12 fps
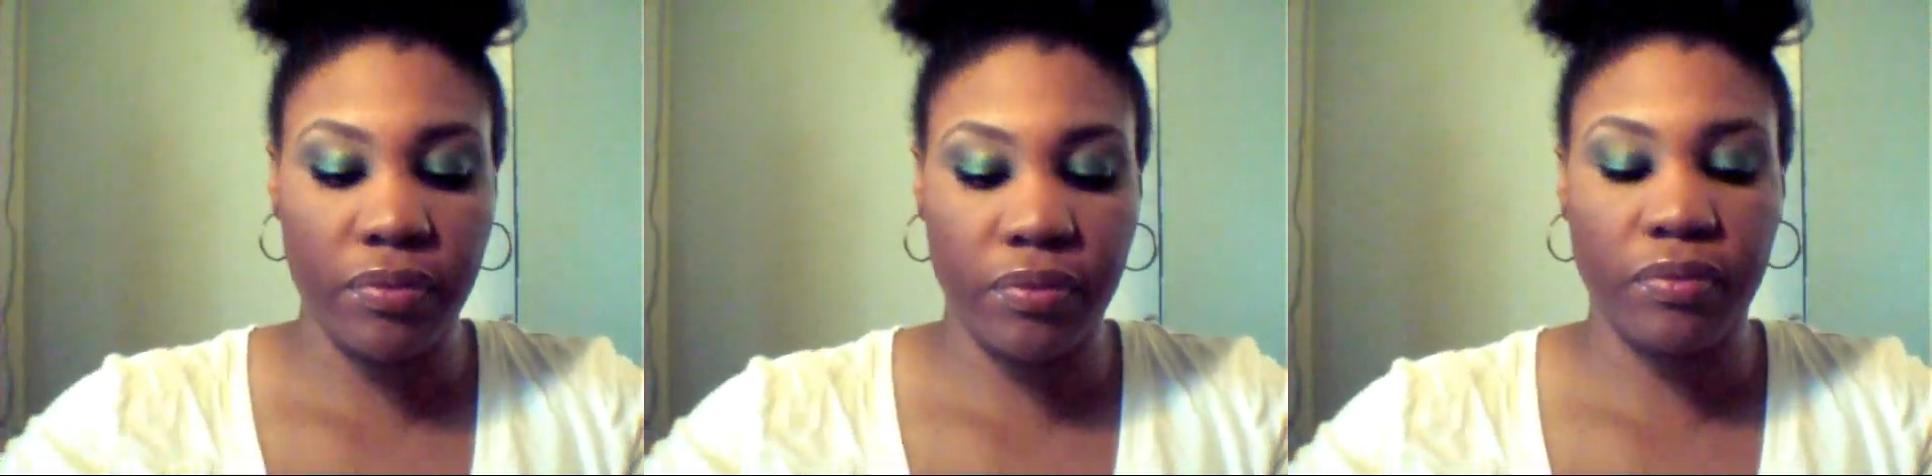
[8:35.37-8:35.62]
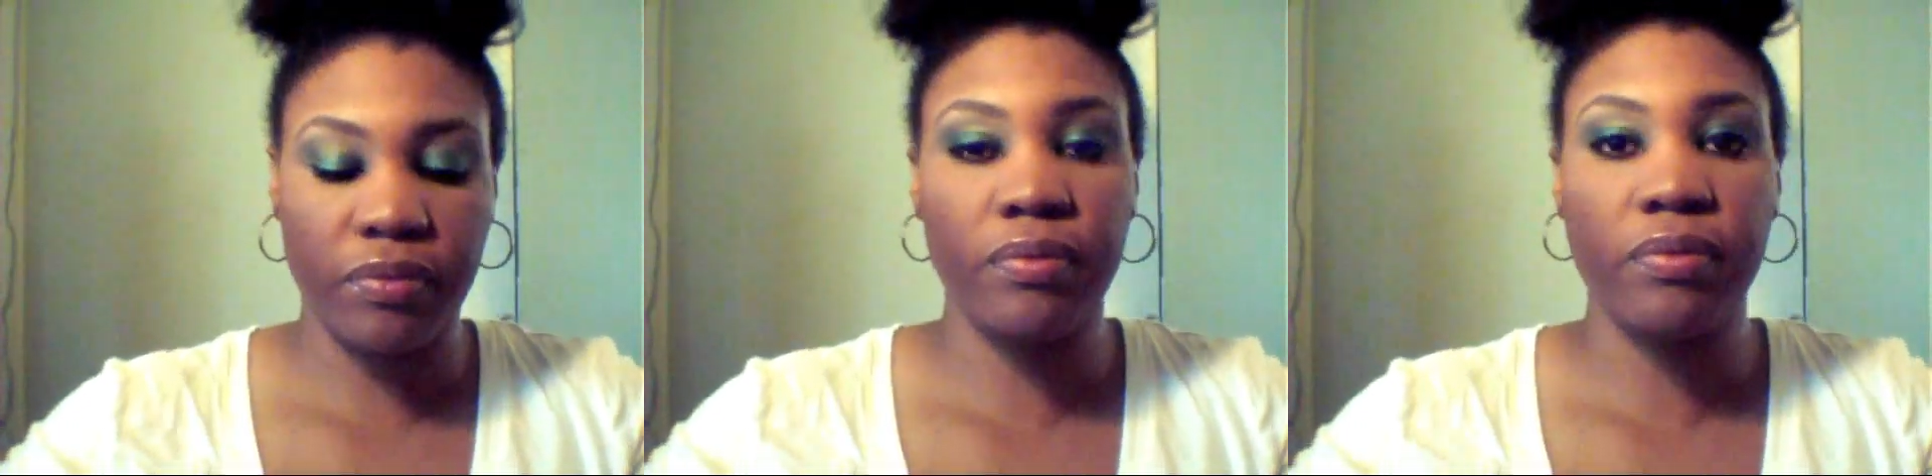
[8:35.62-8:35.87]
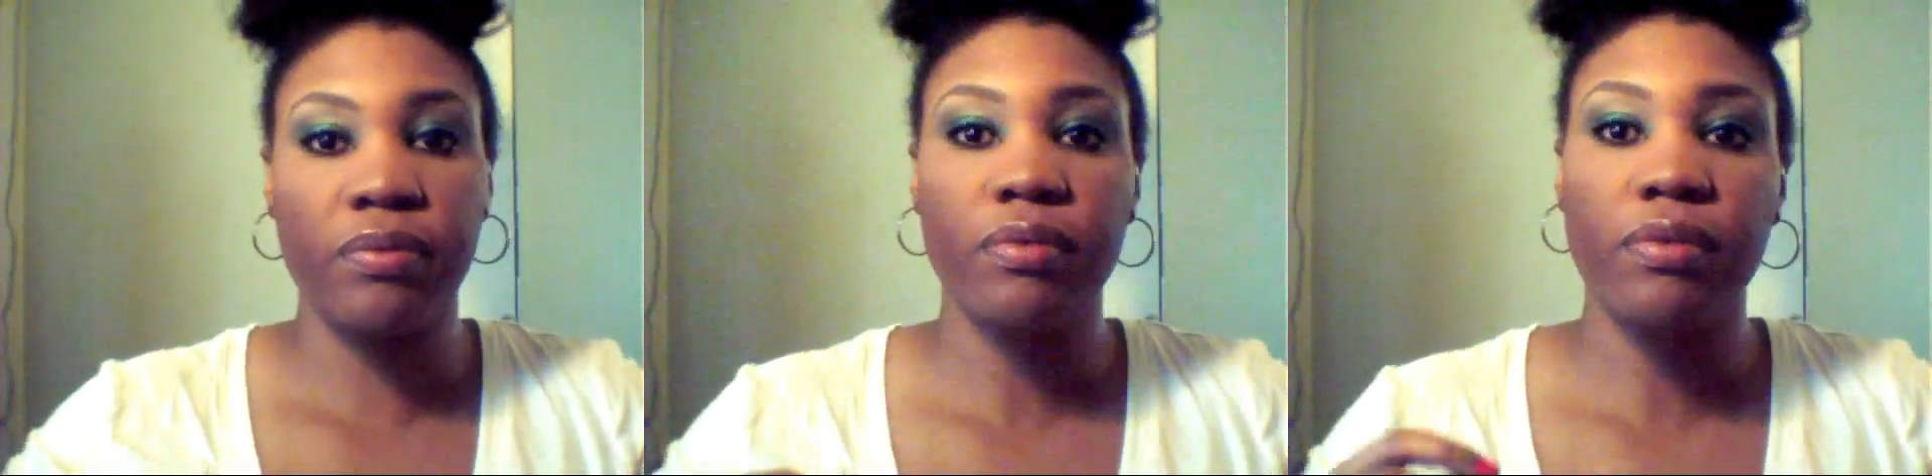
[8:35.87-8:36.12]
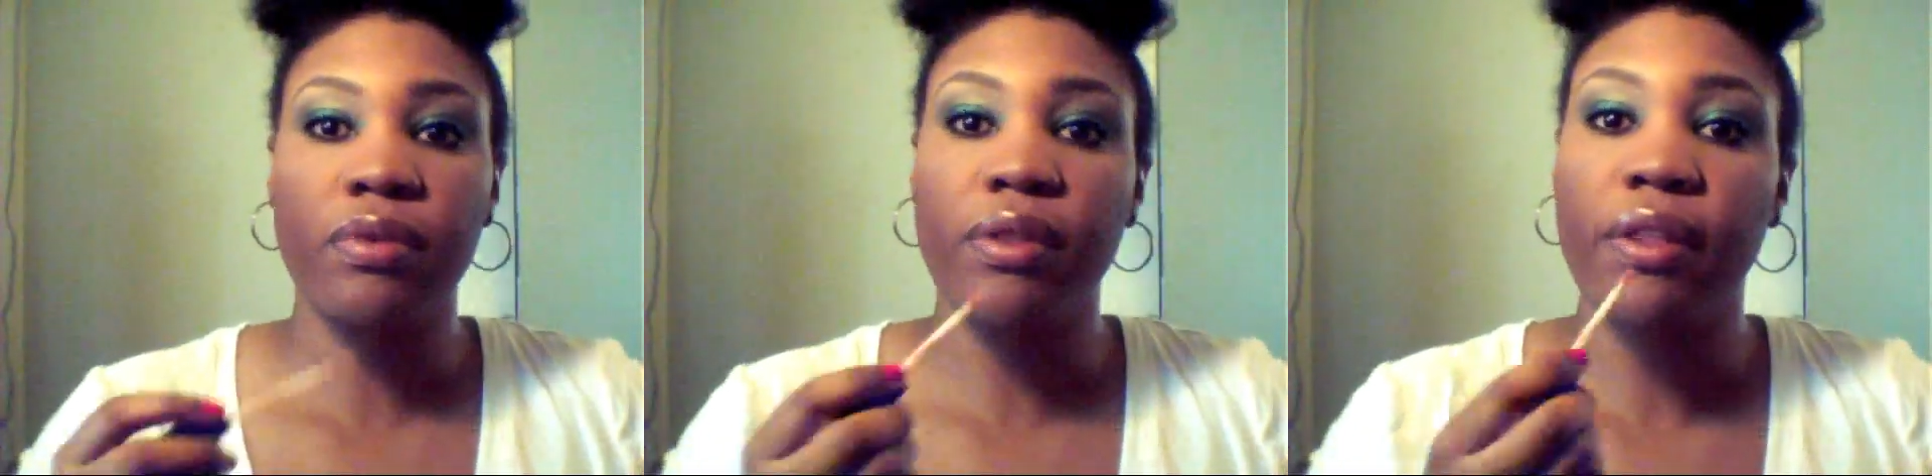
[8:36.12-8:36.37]
of a
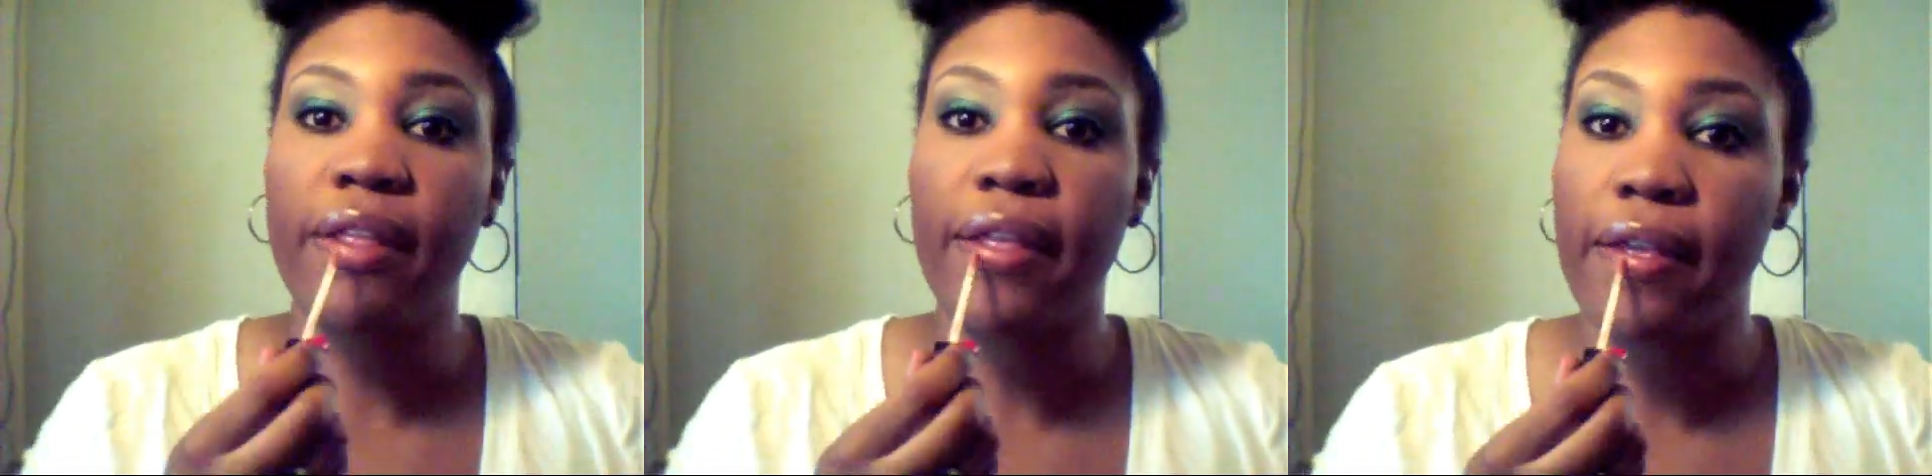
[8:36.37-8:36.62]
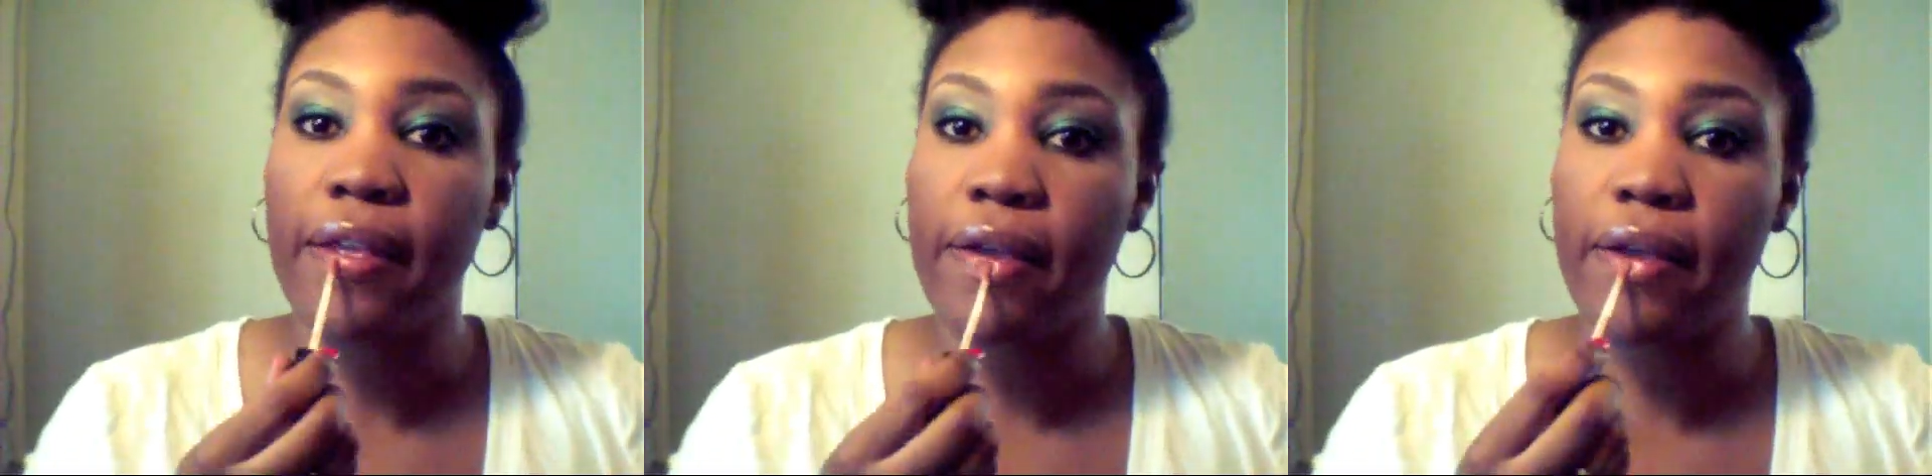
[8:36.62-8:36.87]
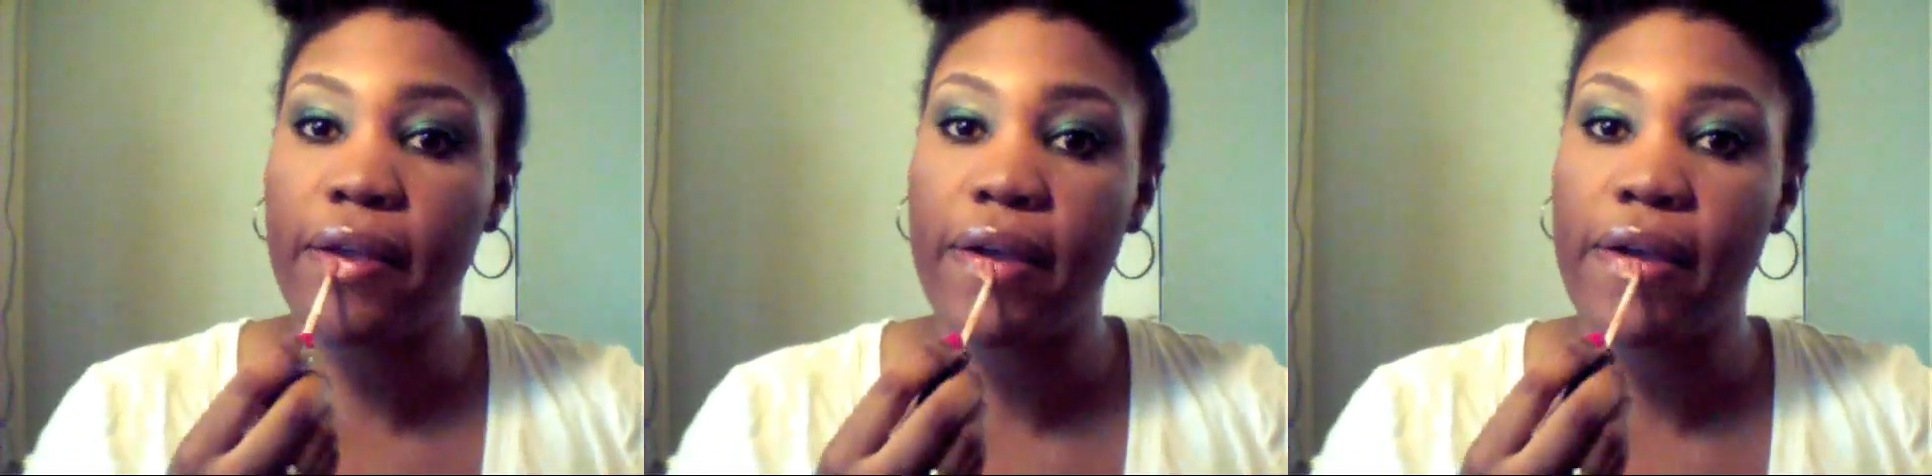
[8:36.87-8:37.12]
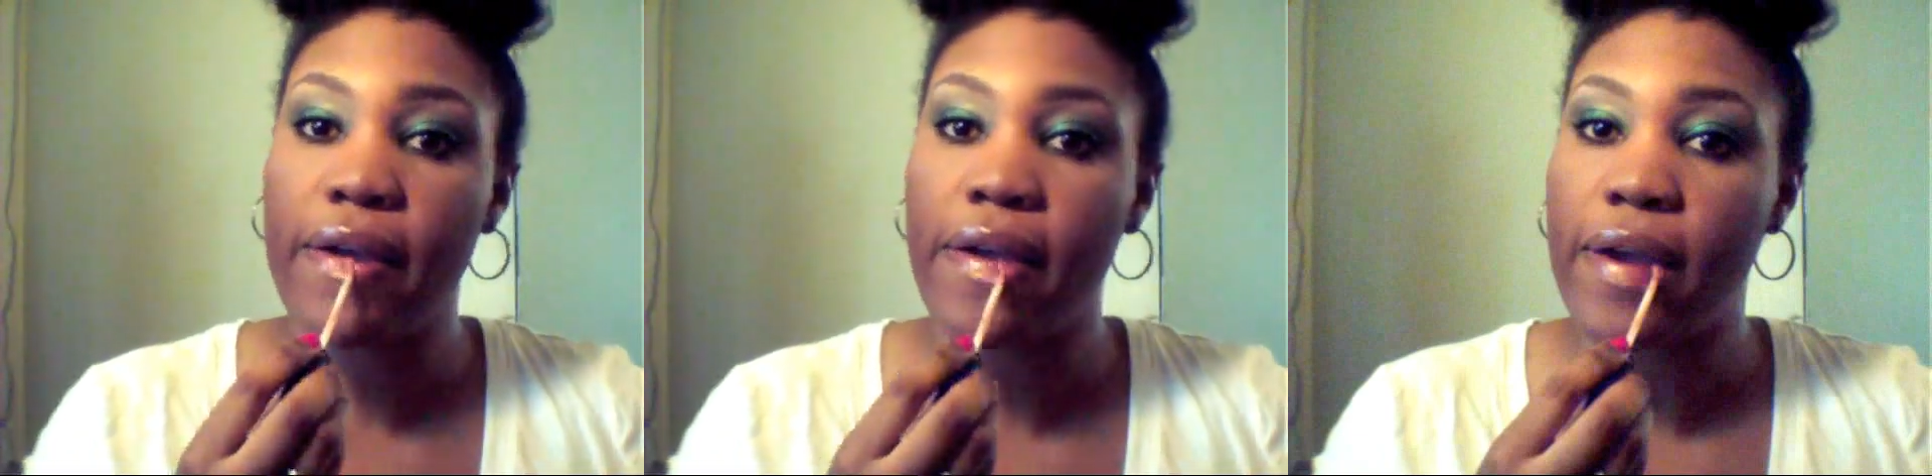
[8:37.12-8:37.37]
neutral
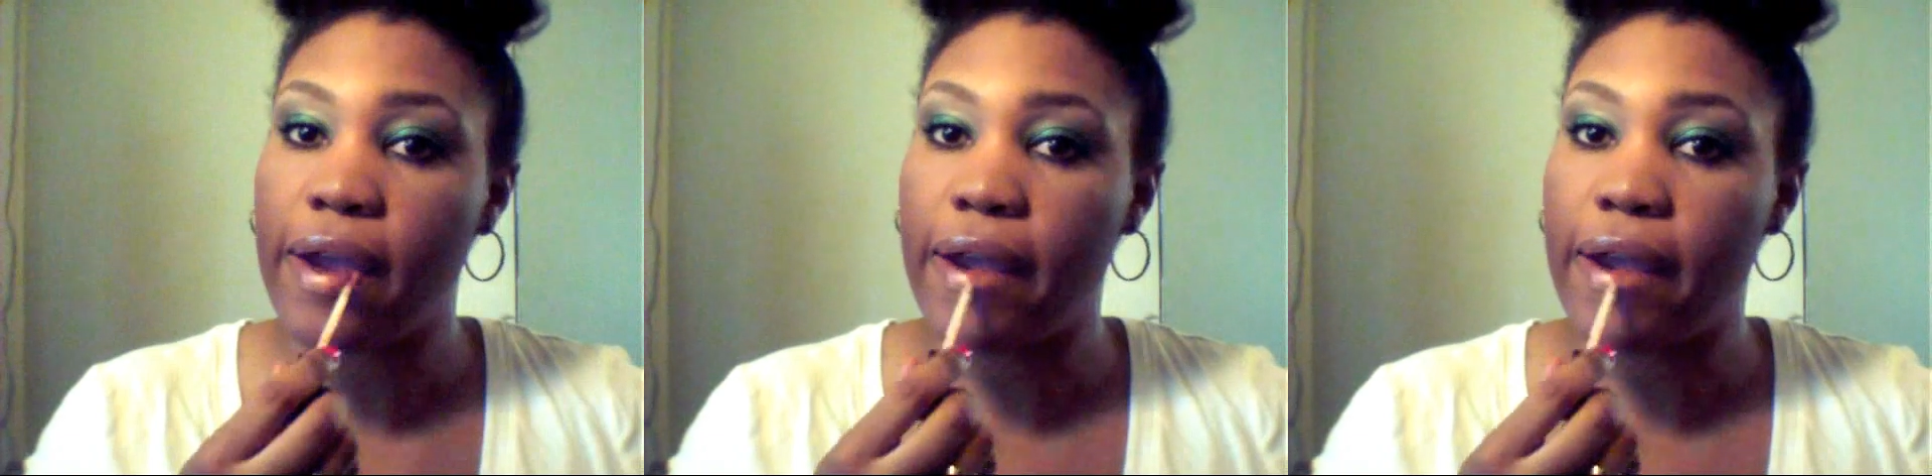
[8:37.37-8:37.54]
look,